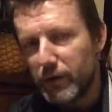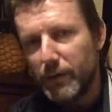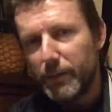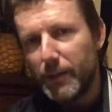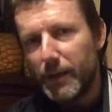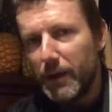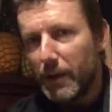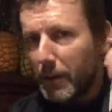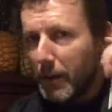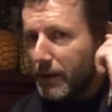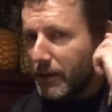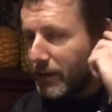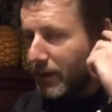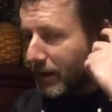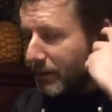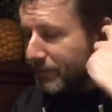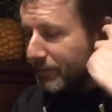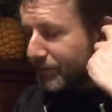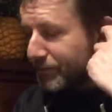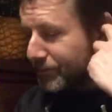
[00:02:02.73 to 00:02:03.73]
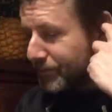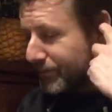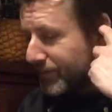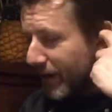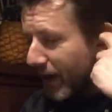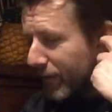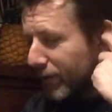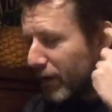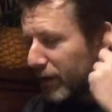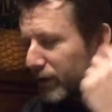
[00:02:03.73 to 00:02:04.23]
some anyway, so
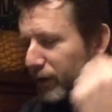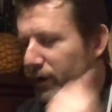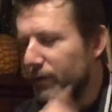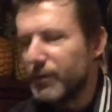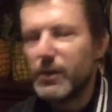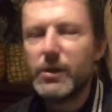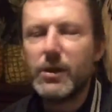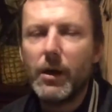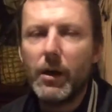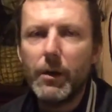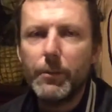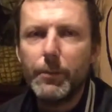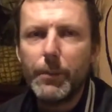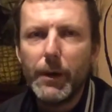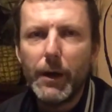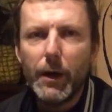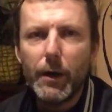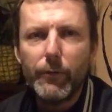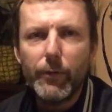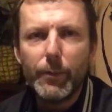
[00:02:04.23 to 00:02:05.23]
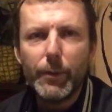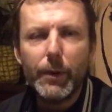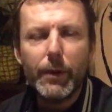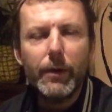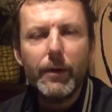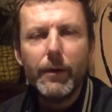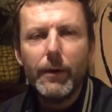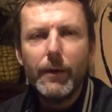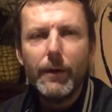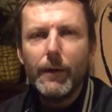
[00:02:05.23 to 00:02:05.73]
I've got some to tide me over,
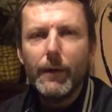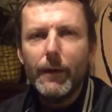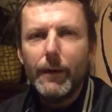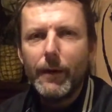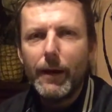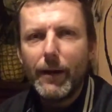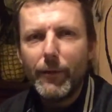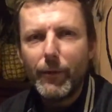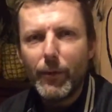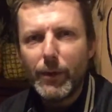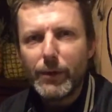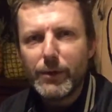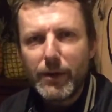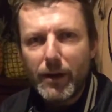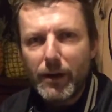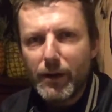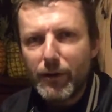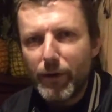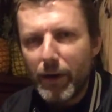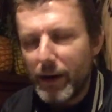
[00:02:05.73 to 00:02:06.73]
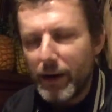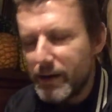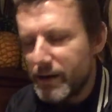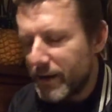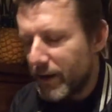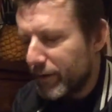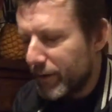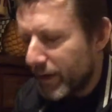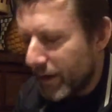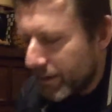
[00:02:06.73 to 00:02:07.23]
but everyone's gone
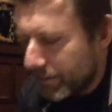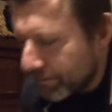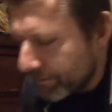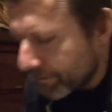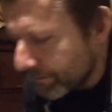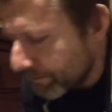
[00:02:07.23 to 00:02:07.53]
crazy, haven't they?